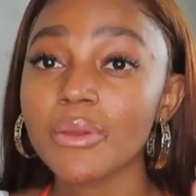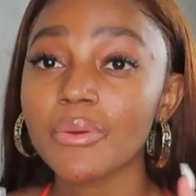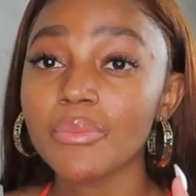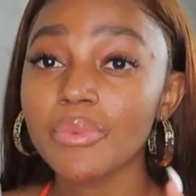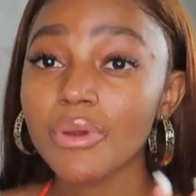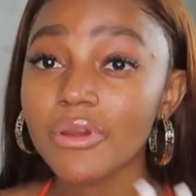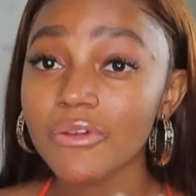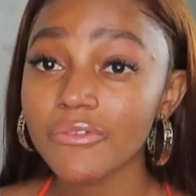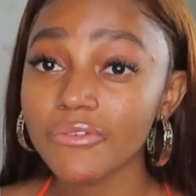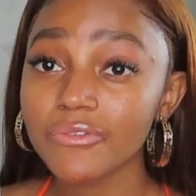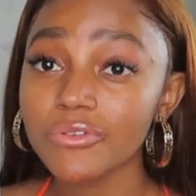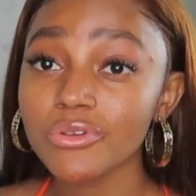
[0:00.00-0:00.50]

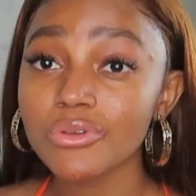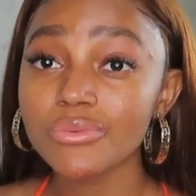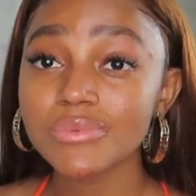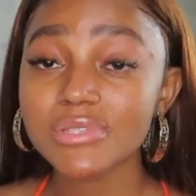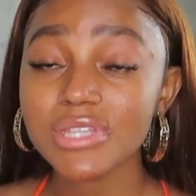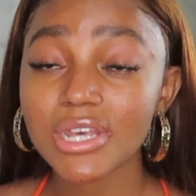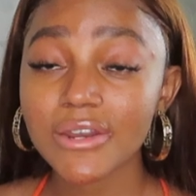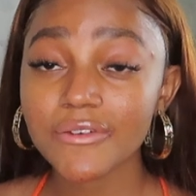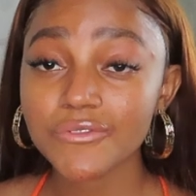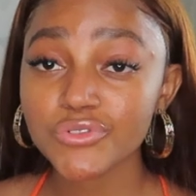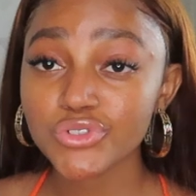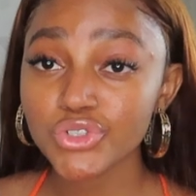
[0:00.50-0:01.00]
perfumes
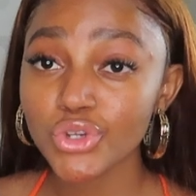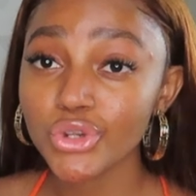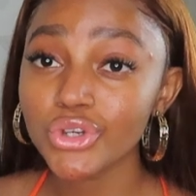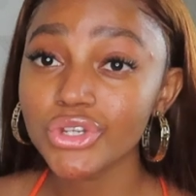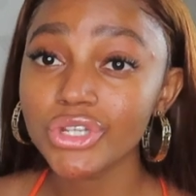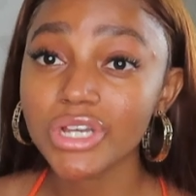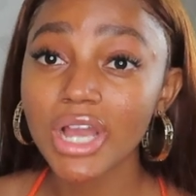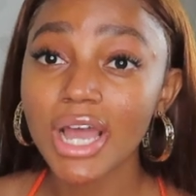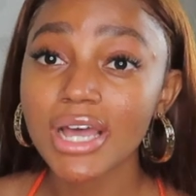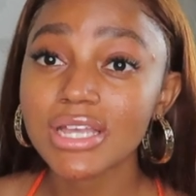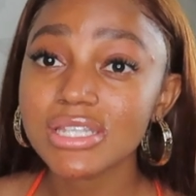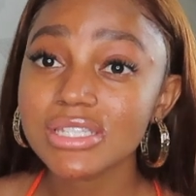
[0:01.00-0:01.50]
that I've shown you
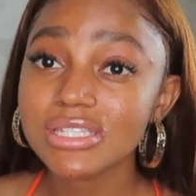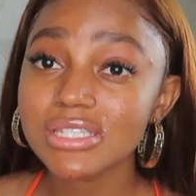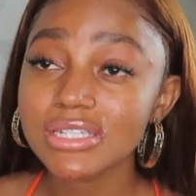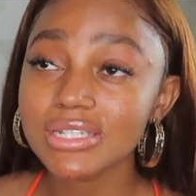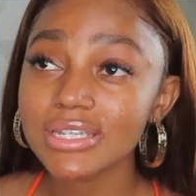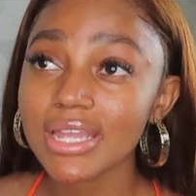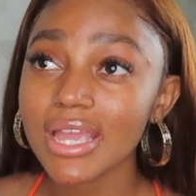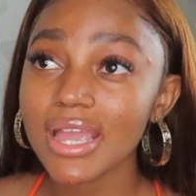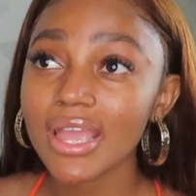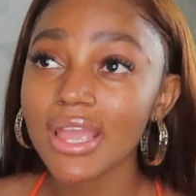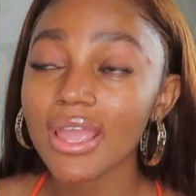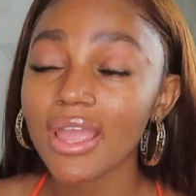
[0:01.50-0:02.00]
guys
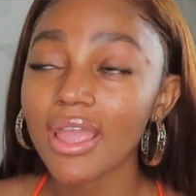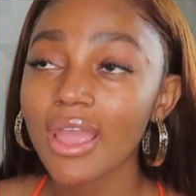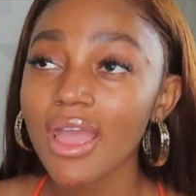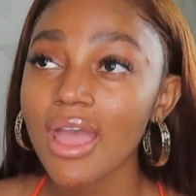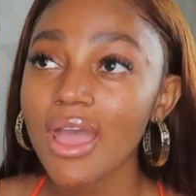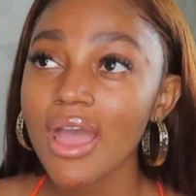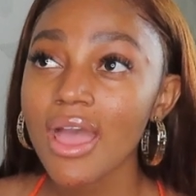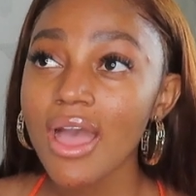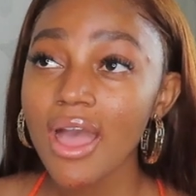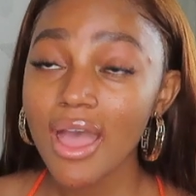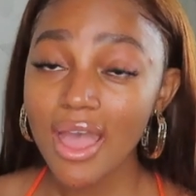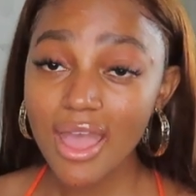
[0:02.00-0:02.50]
today,
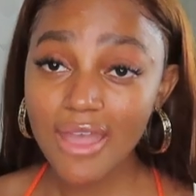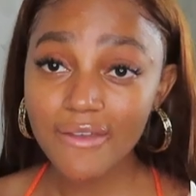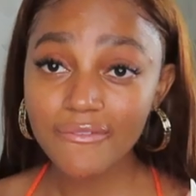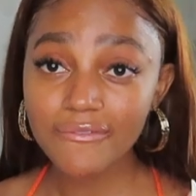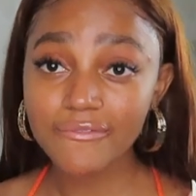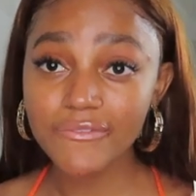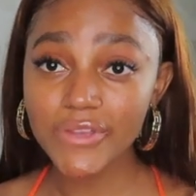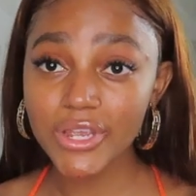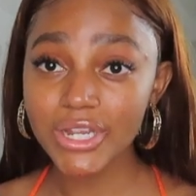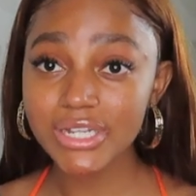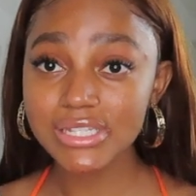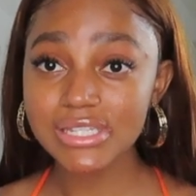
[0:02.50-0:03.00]
I have
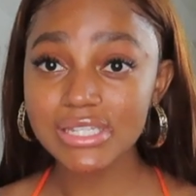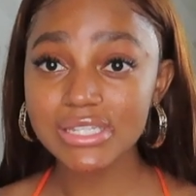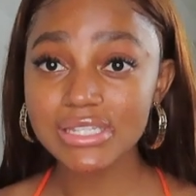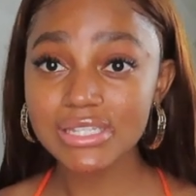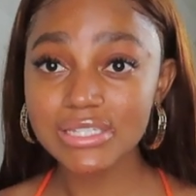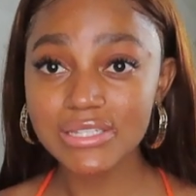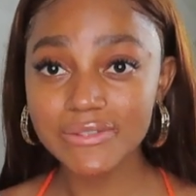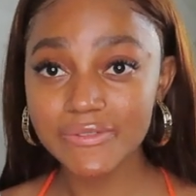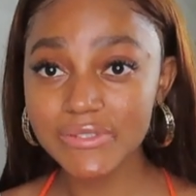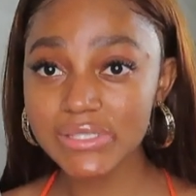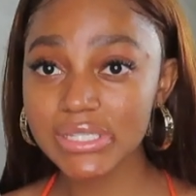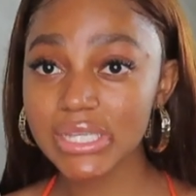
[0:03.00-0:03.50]
very
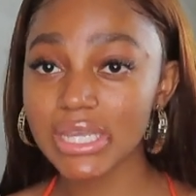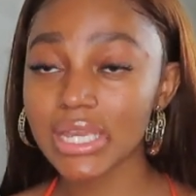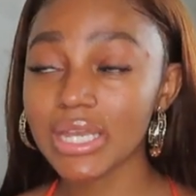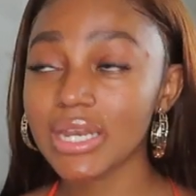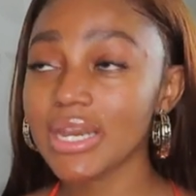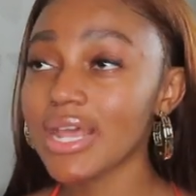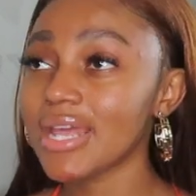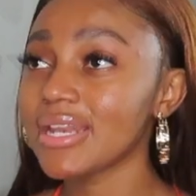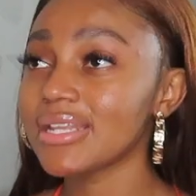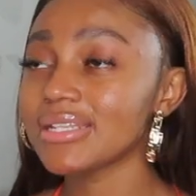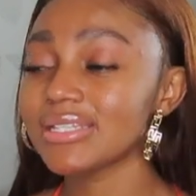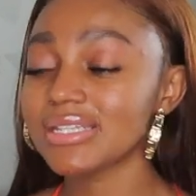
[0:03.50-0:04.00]
sensitive skin,
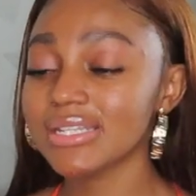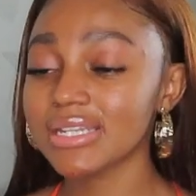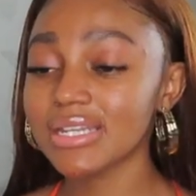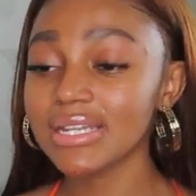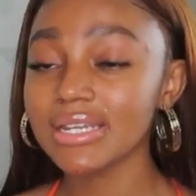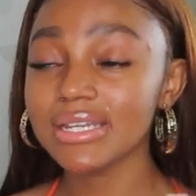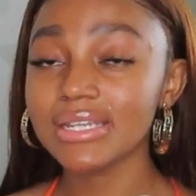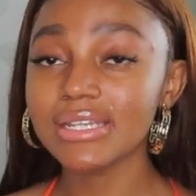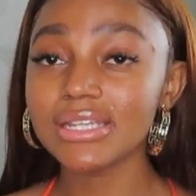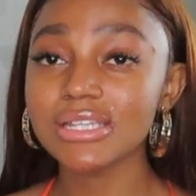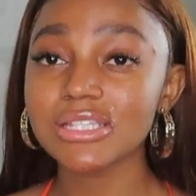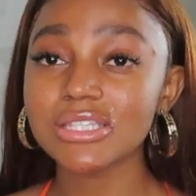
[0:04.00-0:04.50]
and it
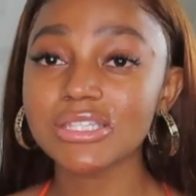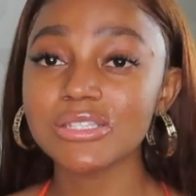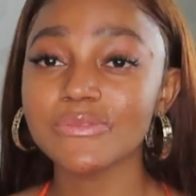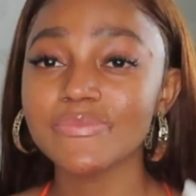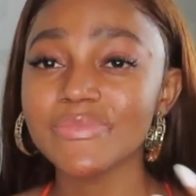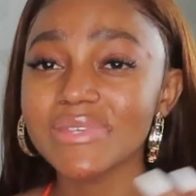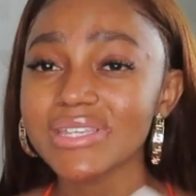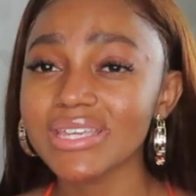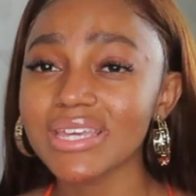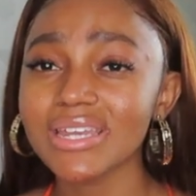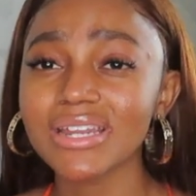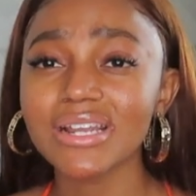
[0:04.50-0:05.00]
didn't lead to
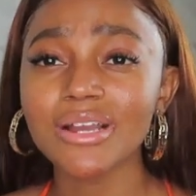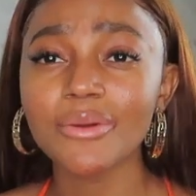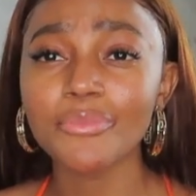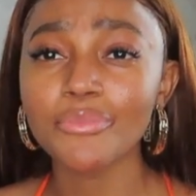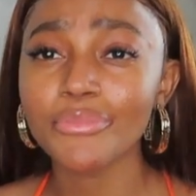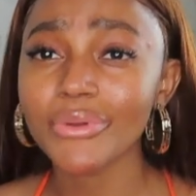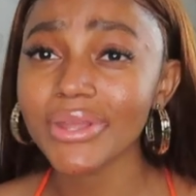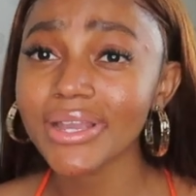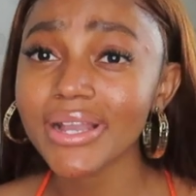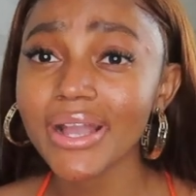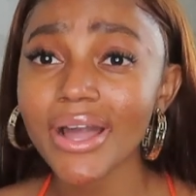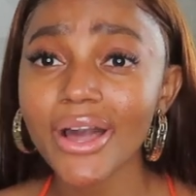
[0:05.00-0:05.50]
me getting a
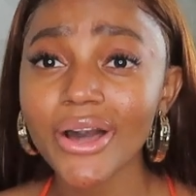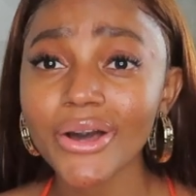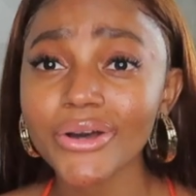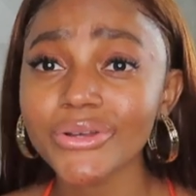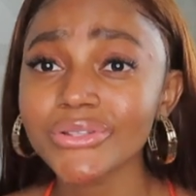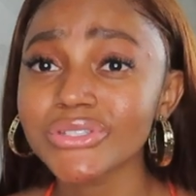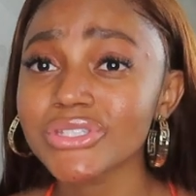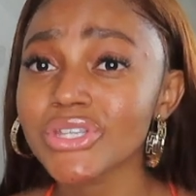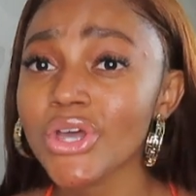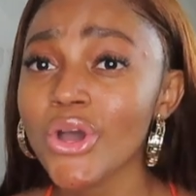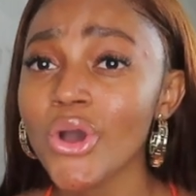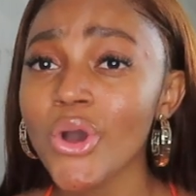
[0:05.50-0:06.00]

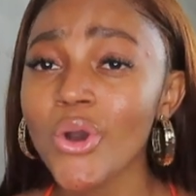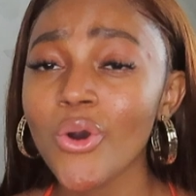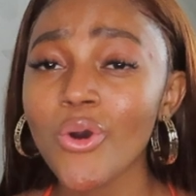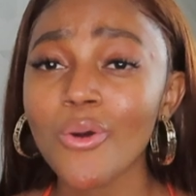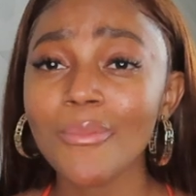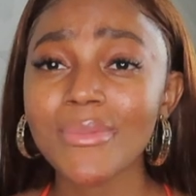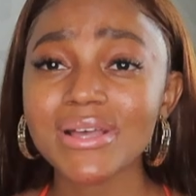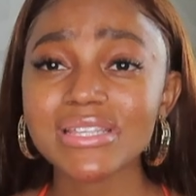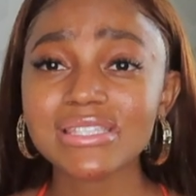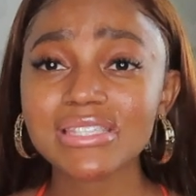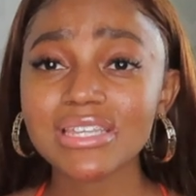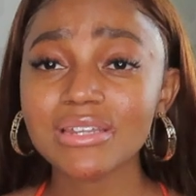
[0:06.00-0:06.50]
breakout or
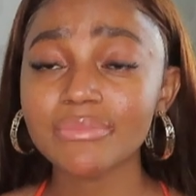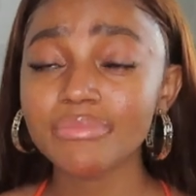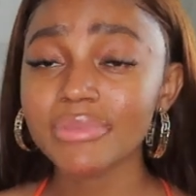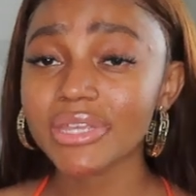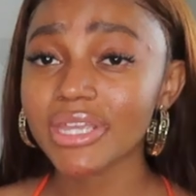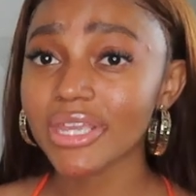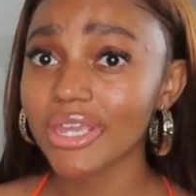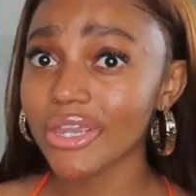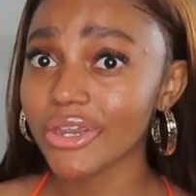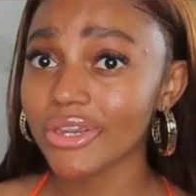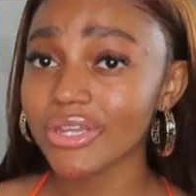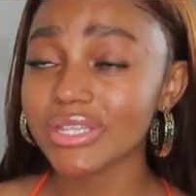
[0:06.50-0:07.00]
my skin
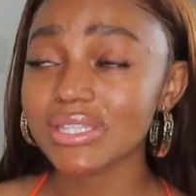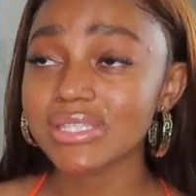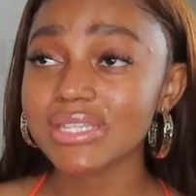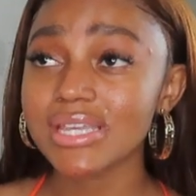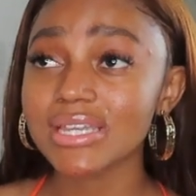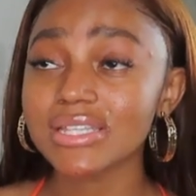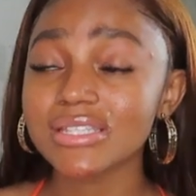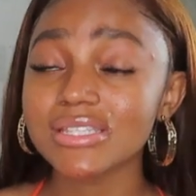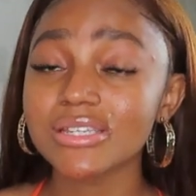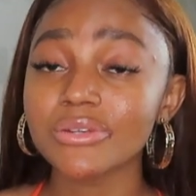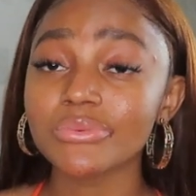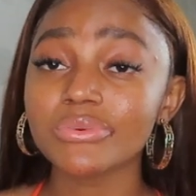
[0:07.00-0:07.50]
being
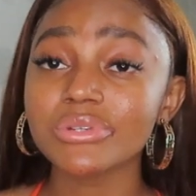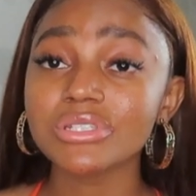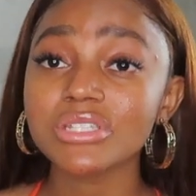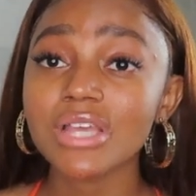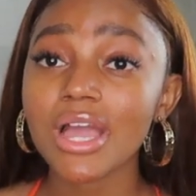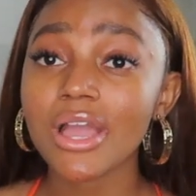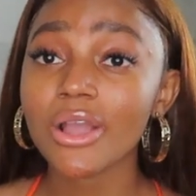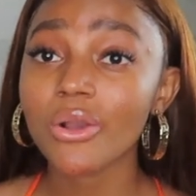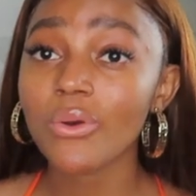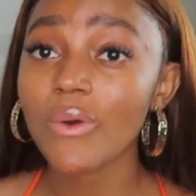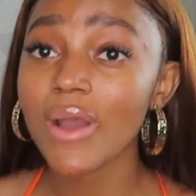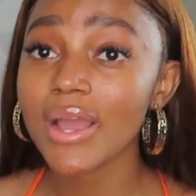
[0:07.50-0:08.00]
irritated, which
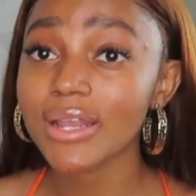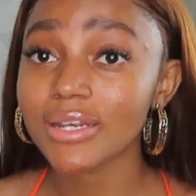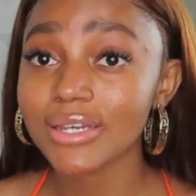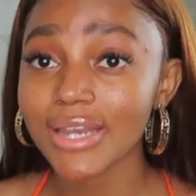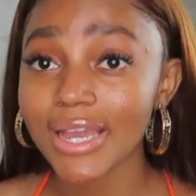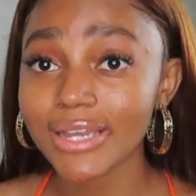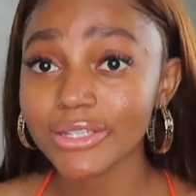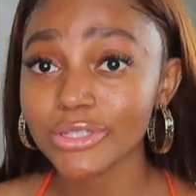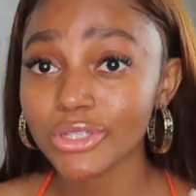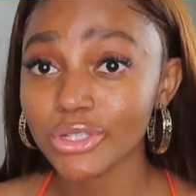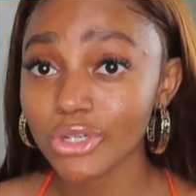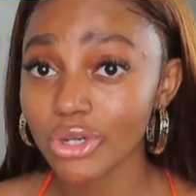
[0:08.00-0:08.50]
I quite
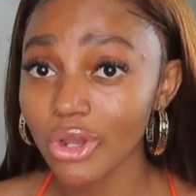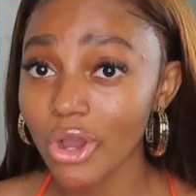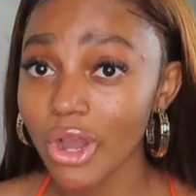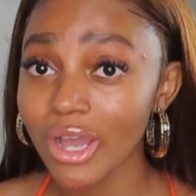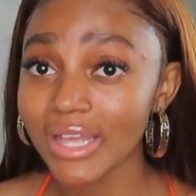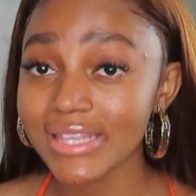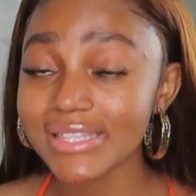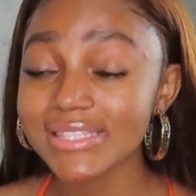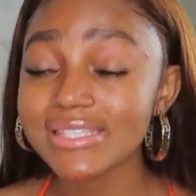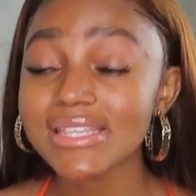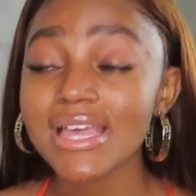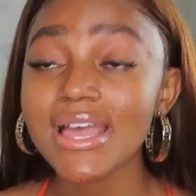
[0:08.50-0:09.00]
liked a lot.